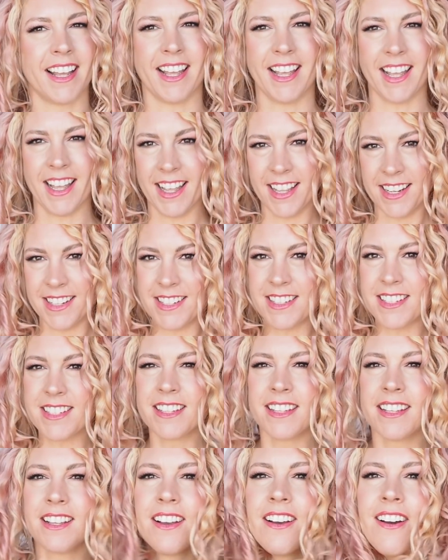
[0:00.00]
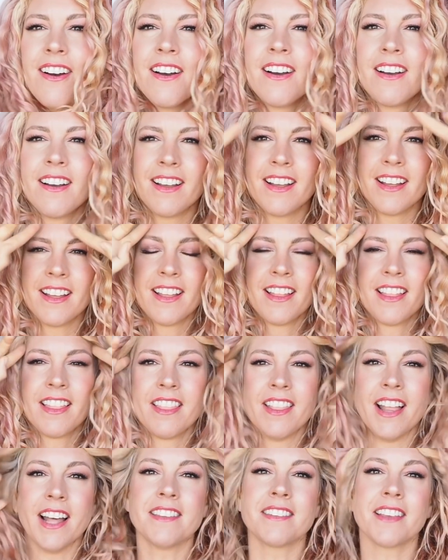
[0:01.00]
And
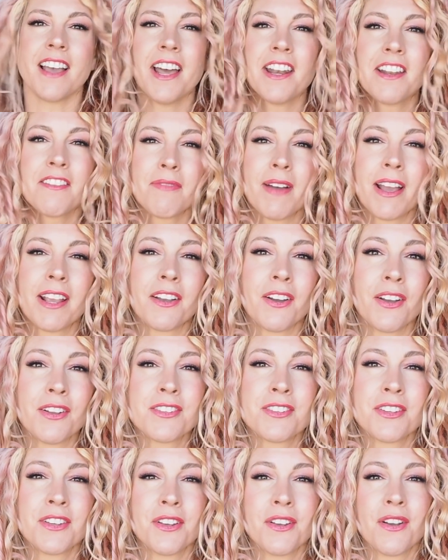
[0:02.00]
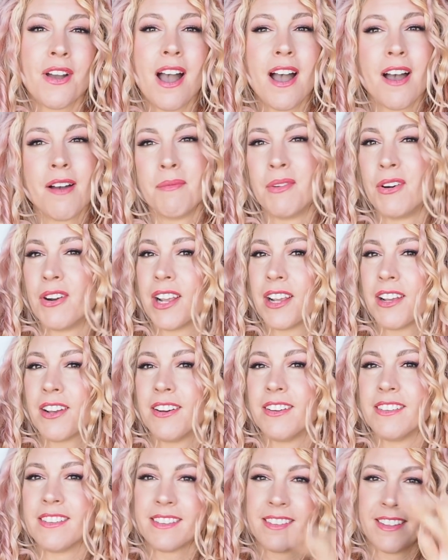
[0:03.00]
that's kind of my go-to morning
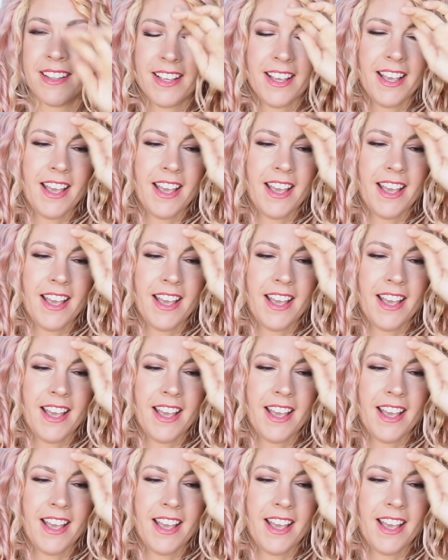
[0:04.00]
curls.